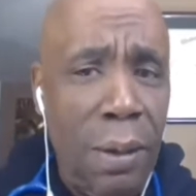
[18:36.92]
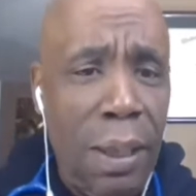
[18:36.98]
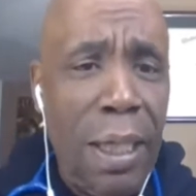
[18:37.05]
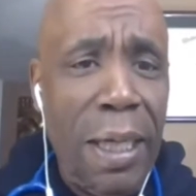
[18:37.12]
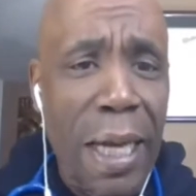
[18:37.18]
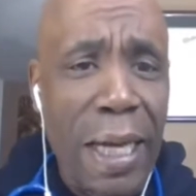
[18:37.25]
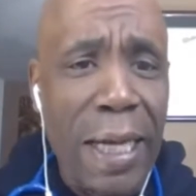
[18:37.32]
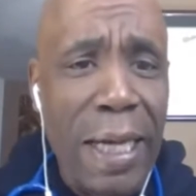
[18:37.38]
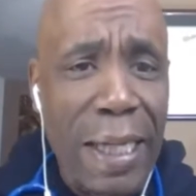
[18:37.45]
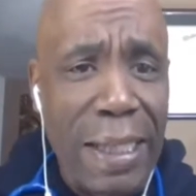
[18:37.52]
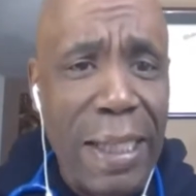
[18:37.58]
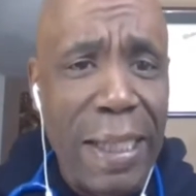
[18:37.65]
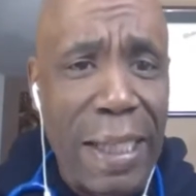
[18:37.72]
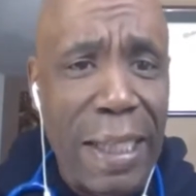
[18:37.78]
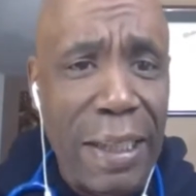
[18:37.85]
and they need
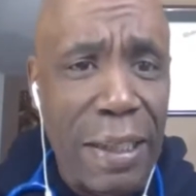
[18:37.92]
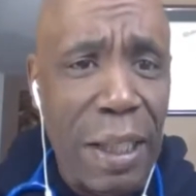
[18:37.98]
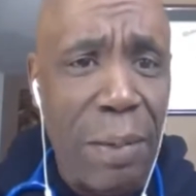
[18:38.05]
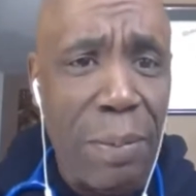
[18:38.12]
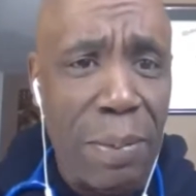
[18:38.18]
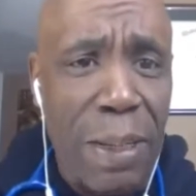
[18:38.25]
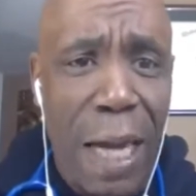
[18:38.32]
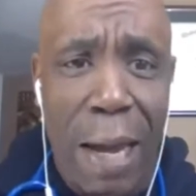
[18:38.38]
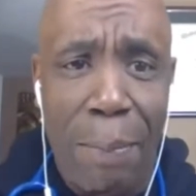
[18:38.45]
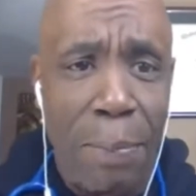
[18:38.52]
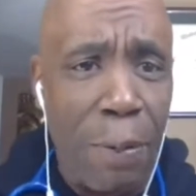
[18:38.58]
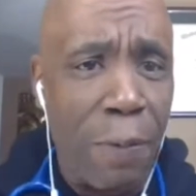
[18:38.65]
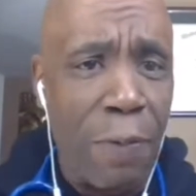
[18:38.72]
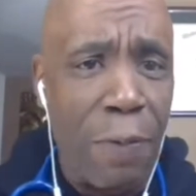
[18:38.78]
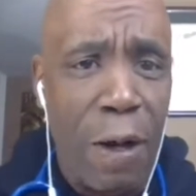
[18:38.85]
to get some type
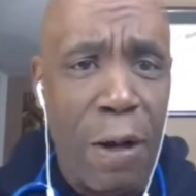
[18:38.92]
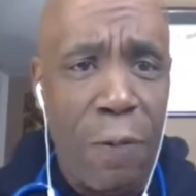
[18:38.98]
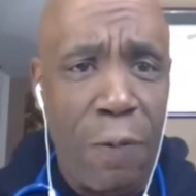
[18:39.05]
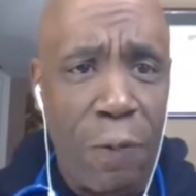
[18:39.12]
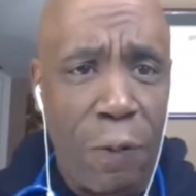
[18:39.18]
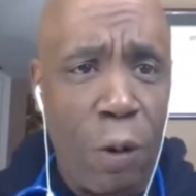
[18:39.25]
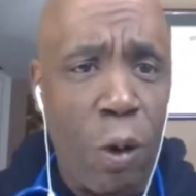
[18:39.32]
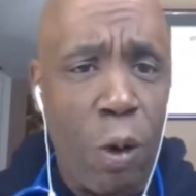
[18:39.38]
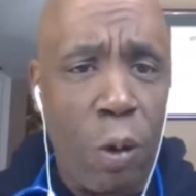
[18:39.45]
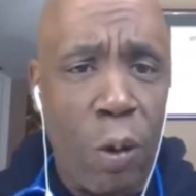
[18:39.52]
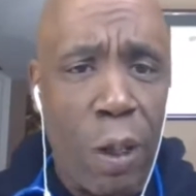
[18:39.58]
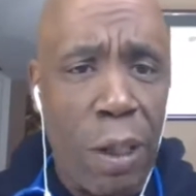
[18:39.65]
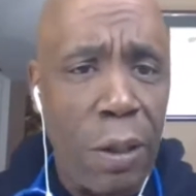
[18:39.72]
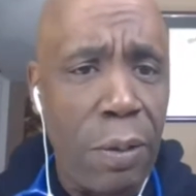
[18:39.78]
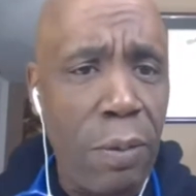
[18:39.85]
of
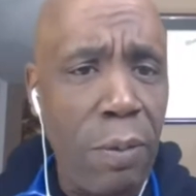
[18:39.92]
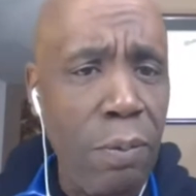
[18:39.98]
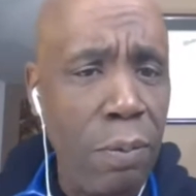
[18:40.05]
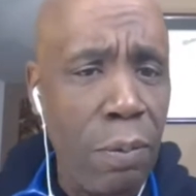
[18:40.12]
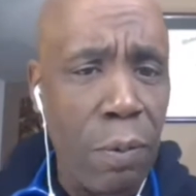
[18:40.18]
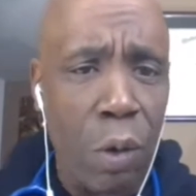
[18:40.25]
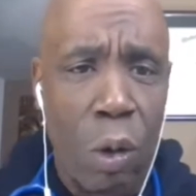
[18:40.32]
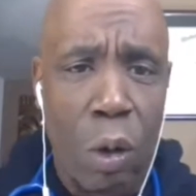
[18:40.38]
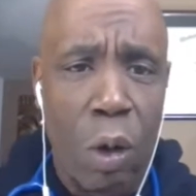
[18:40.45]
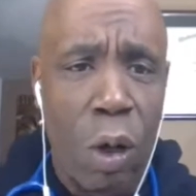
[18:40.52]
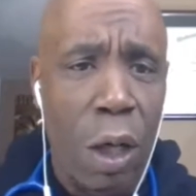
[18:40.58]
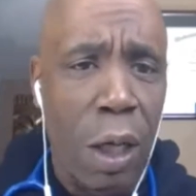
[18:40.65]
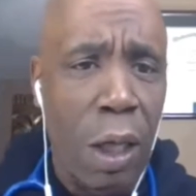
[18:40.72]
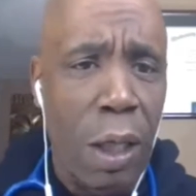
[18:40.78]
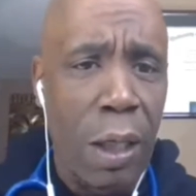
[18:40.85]
fluid
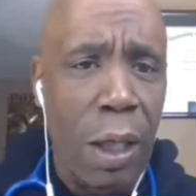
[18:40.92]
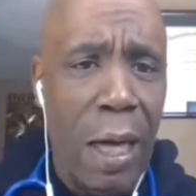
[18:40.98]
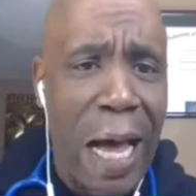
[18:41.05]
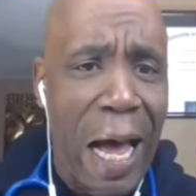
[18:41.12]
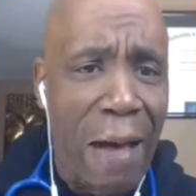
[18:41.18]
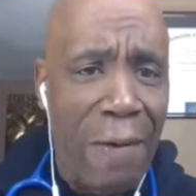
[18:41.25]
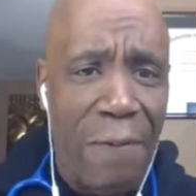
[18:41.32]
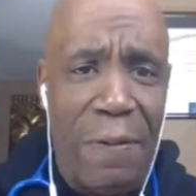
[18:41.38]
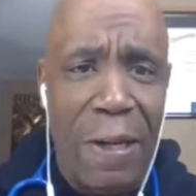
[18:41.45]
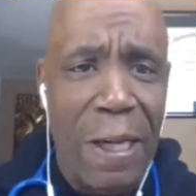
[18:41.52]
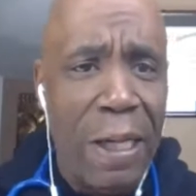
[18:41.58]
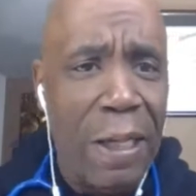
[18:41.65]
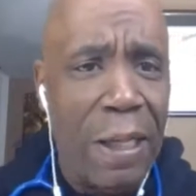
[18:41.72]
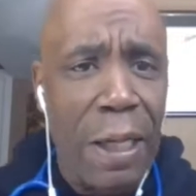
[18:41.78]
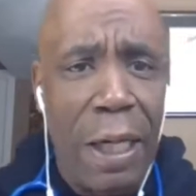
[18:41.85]
or
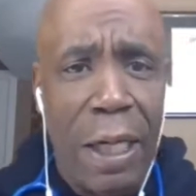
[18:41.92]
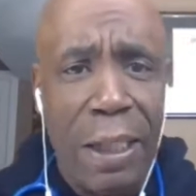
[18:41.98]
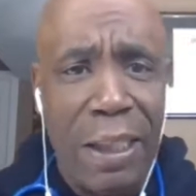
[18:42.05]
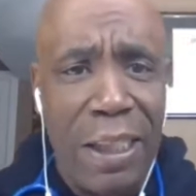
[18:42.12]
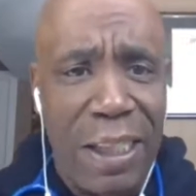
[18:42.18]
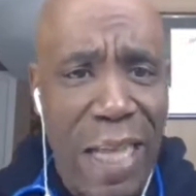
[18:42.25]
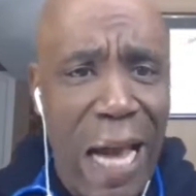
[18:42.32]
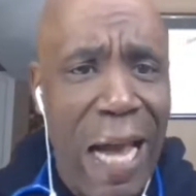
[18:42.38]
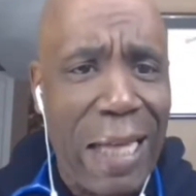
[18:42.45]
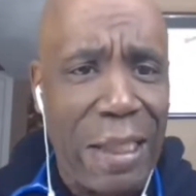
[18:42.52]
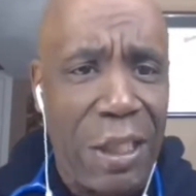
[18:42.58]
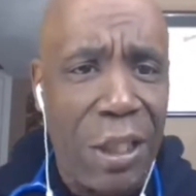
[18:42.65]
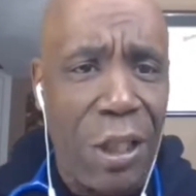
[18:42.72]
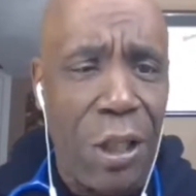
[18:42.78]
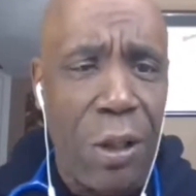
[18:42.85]
IV
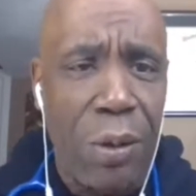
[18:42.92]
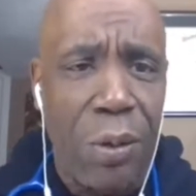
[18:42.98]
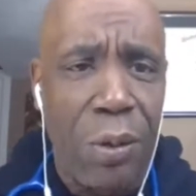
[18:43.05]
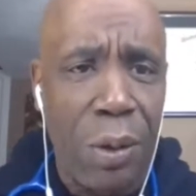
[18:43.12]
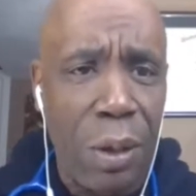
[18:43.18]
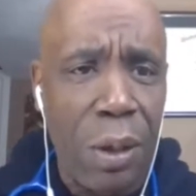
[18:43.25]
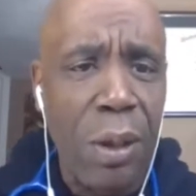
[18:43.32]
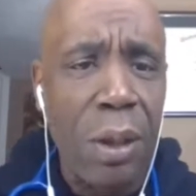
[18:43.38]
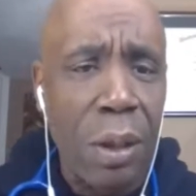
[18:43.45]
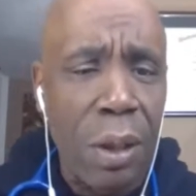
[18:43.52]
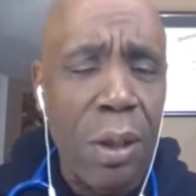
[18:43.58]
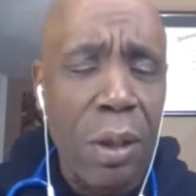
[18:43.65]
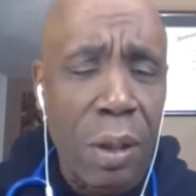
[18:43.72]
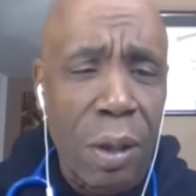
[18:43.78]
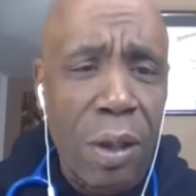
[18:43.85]
shot to you,
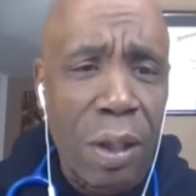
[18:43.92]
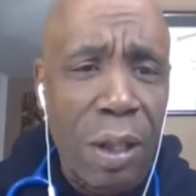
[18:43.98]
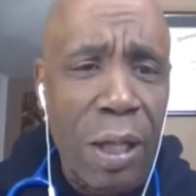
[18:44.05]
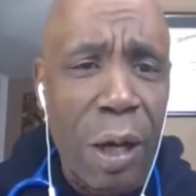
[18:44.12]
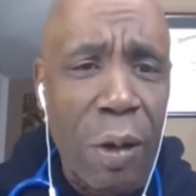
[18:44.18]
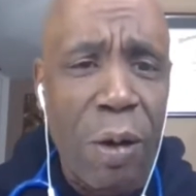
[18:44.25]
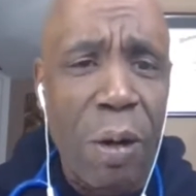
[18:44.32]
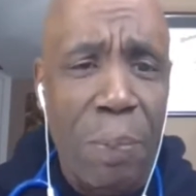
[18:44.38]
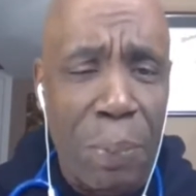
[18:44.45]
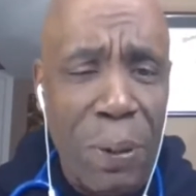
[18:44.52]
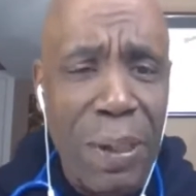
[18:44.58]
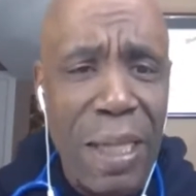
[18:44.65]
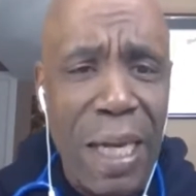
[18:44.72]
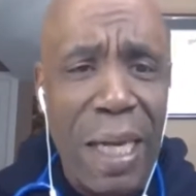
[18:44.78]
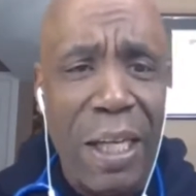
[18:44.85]
They're going to
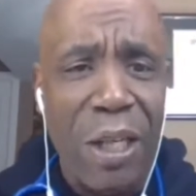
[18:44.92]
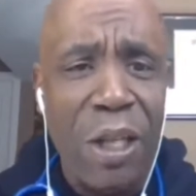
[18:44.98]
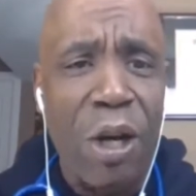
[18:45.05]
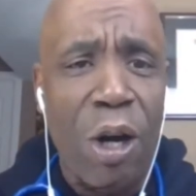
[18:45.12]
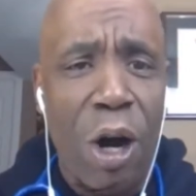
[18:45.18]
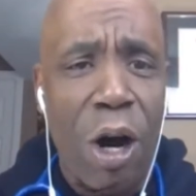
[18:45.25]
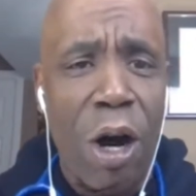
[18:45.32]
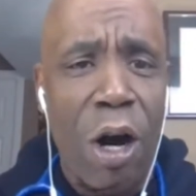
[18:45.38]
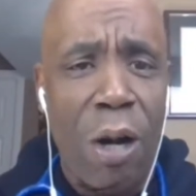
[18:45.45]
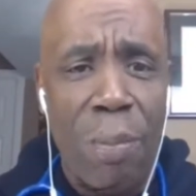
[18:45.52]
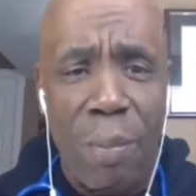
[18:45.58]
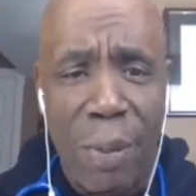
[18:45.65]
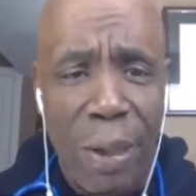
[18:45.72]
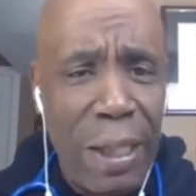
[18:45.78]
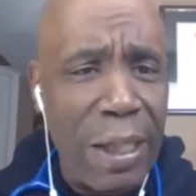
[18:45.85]
put that in your
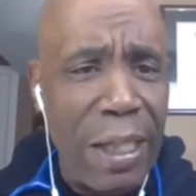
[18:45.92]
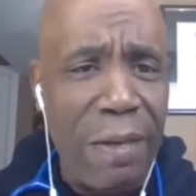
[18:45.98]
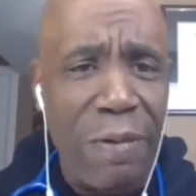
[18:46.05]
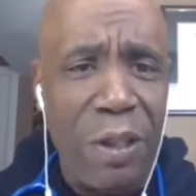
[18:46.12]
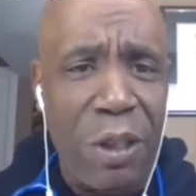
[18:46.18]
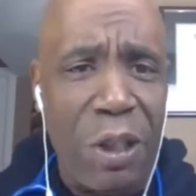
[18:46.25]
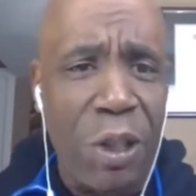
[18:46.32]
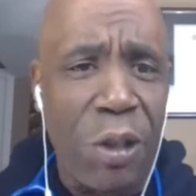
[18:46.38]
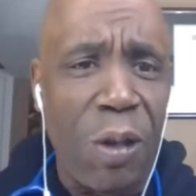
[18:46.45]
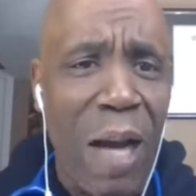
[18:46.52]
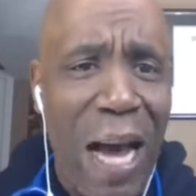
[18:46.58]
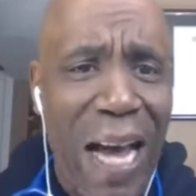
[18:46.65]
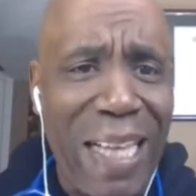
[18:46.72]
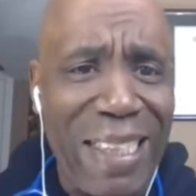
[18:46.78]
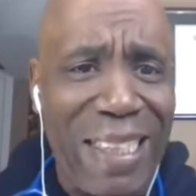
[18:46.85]
arm and give it to you
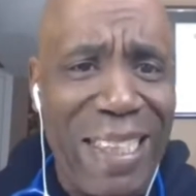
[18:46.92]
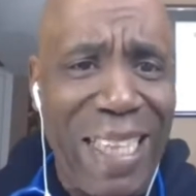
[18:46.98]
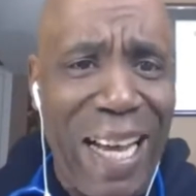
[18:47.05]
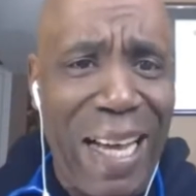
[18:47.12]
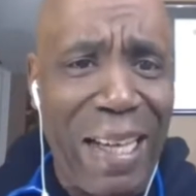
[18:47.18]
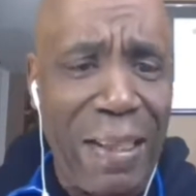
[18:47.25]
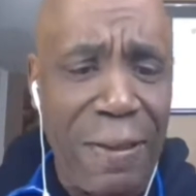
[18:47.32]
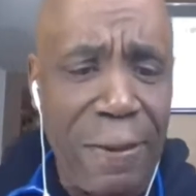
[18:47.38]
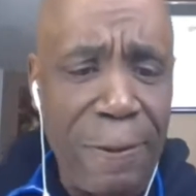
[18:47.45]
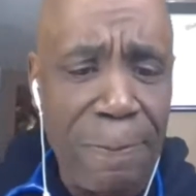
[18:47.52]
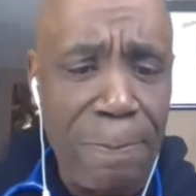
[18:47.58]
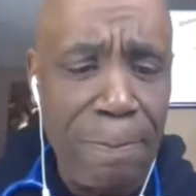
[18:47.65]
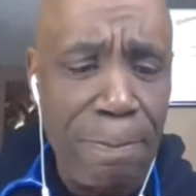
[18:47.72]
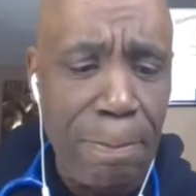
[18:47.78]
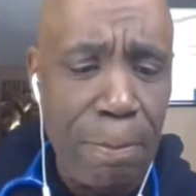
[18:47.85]
hot shot.
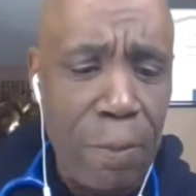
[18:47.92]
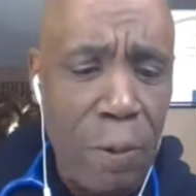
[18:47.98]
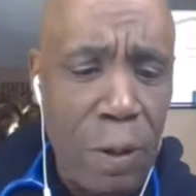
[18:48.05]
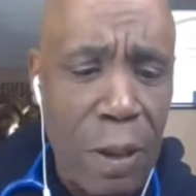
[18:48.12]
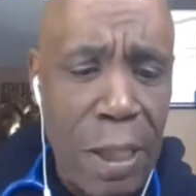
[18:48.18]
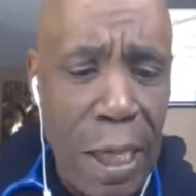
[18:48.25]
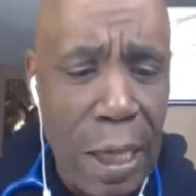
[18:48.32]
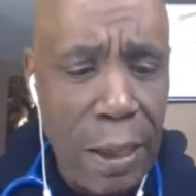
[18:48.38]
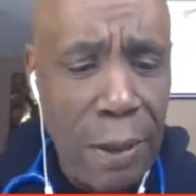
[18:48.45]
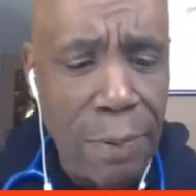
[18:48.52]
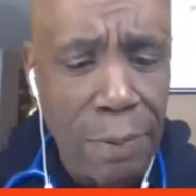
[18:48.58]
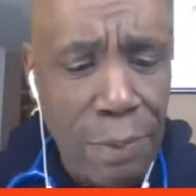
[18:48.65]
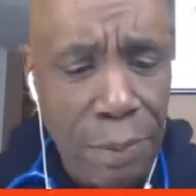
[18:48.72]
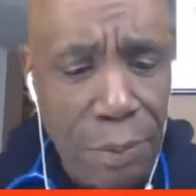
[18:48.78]
Okay.